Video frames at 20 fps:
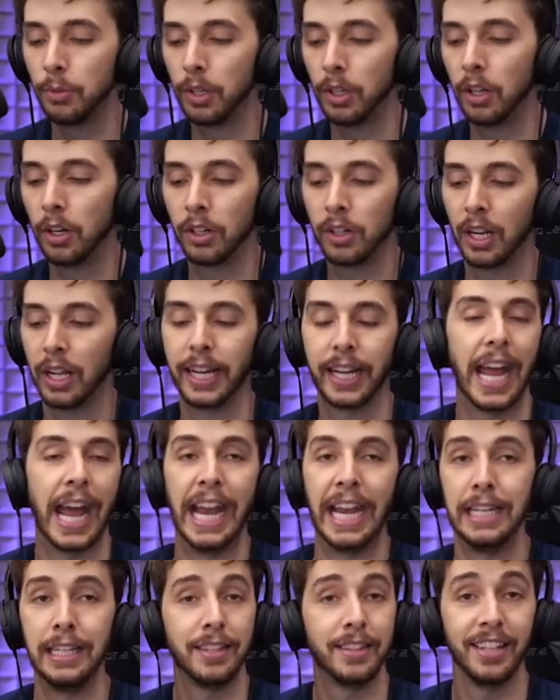you unlock like
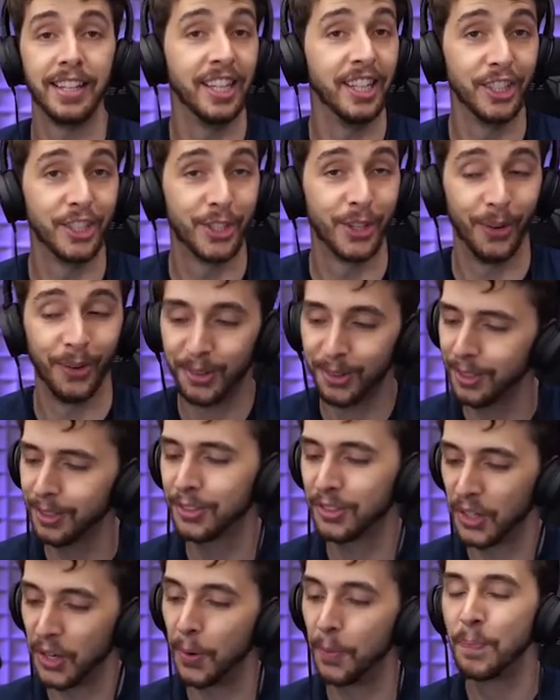anything at
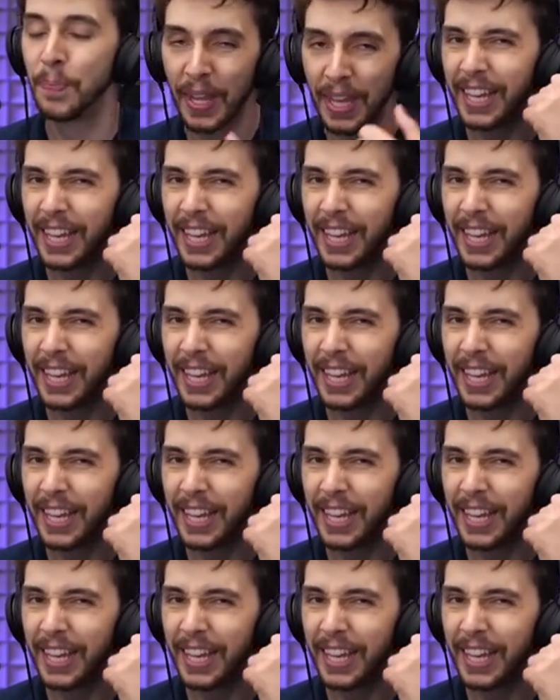all. So,